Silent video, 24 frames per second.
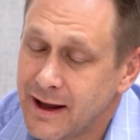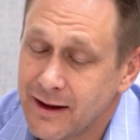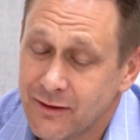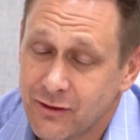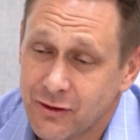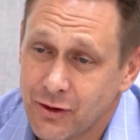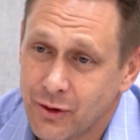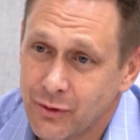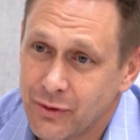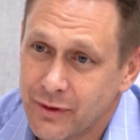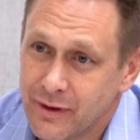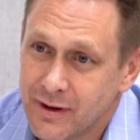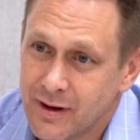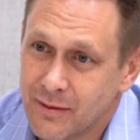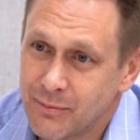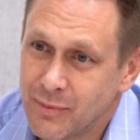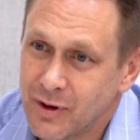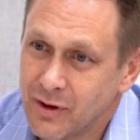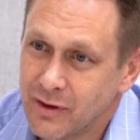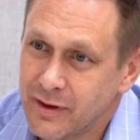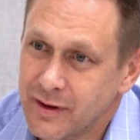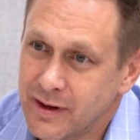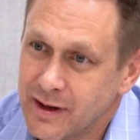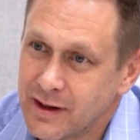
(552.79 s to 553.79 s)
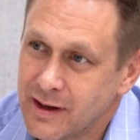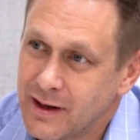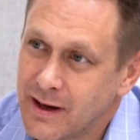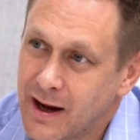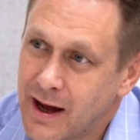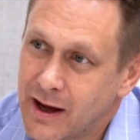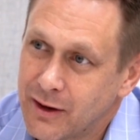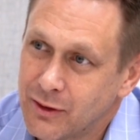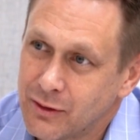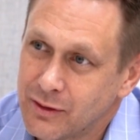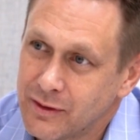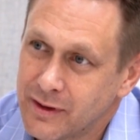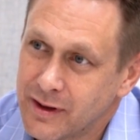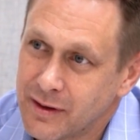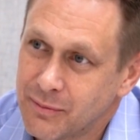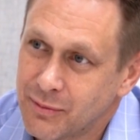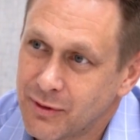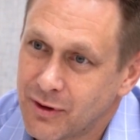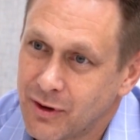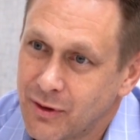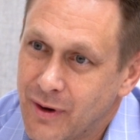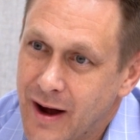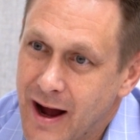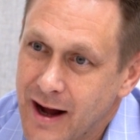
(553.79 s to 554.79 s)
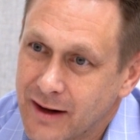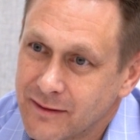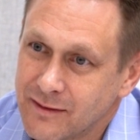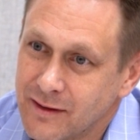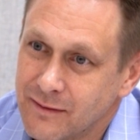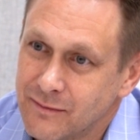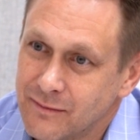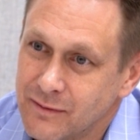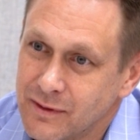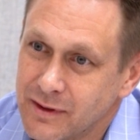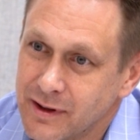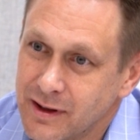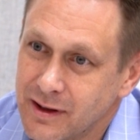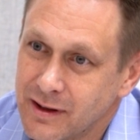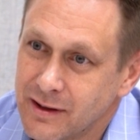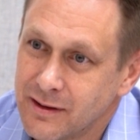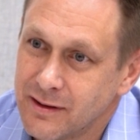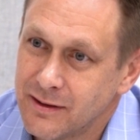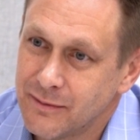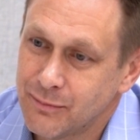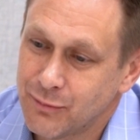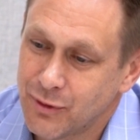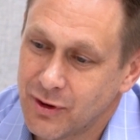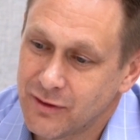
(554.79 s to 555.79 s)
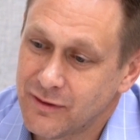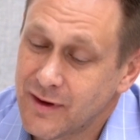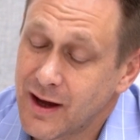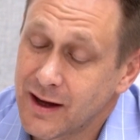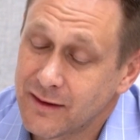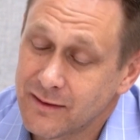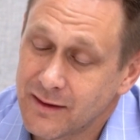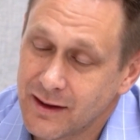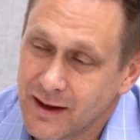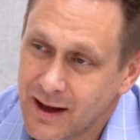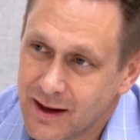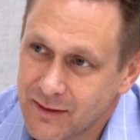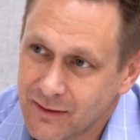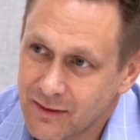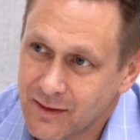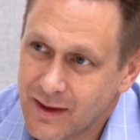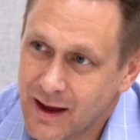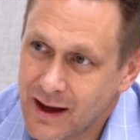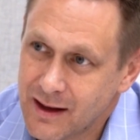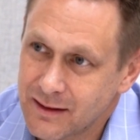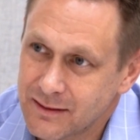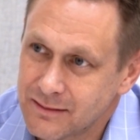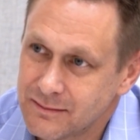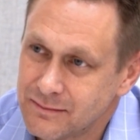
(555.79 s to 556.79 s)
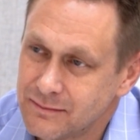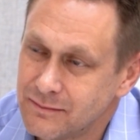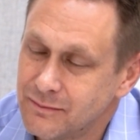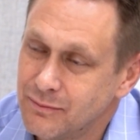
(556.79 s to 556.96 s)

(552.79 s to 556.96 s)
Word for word: And so the ability to not only proactively protect against that,